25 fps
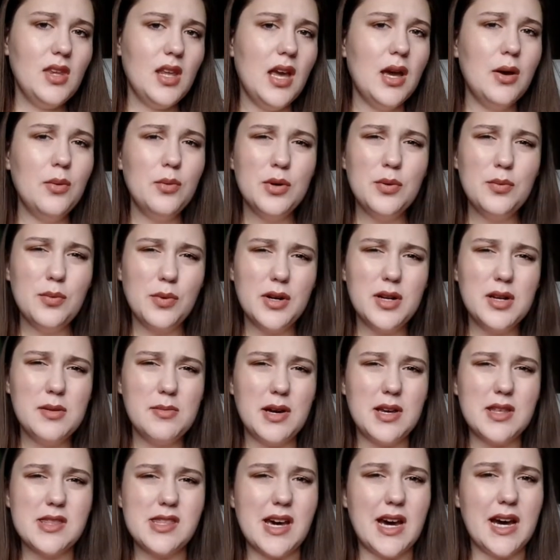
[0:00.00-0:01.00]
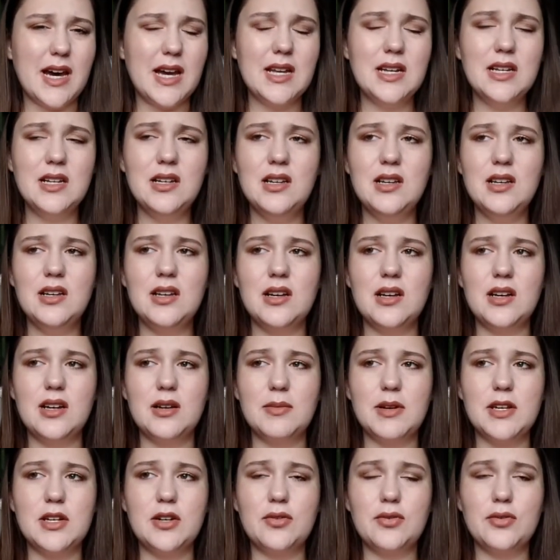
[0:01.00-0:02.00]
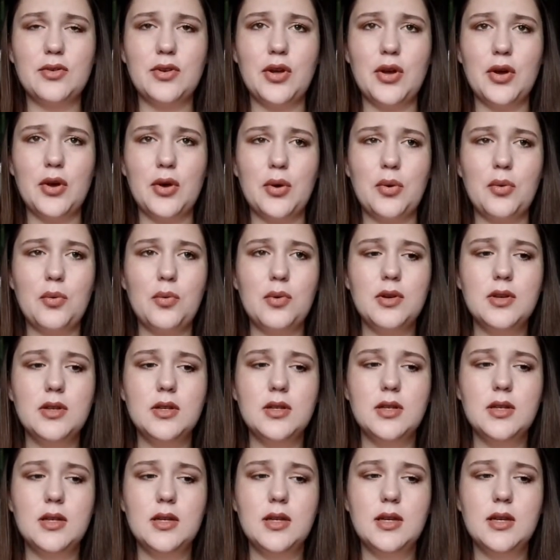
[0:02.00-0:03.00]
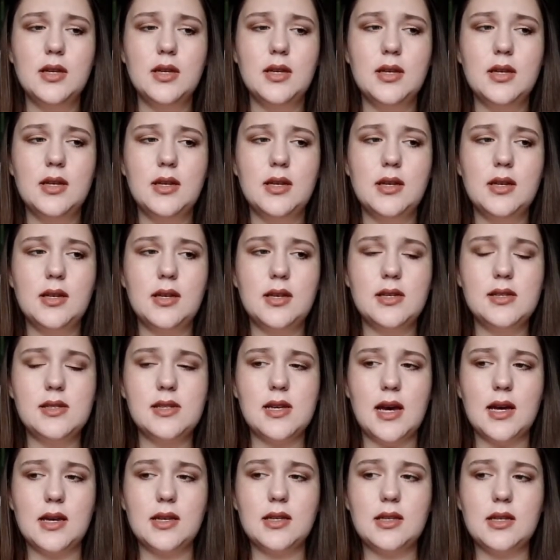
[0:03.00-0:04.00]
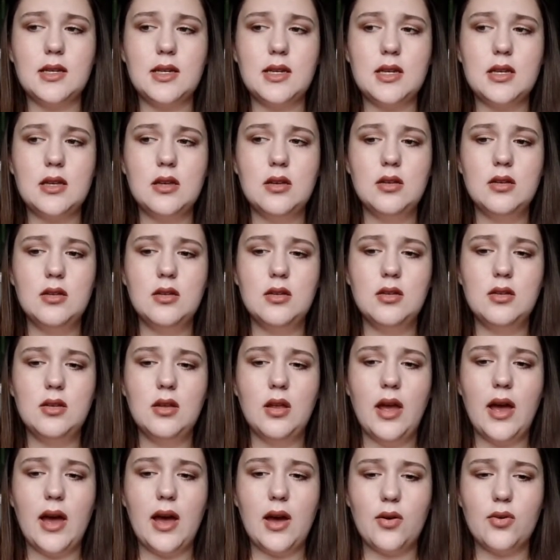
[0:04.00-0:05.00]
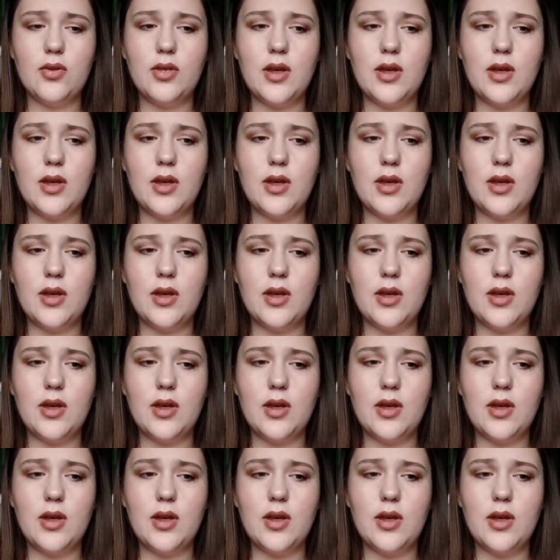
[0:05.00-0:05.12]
I would worry about that. I don't know exactly how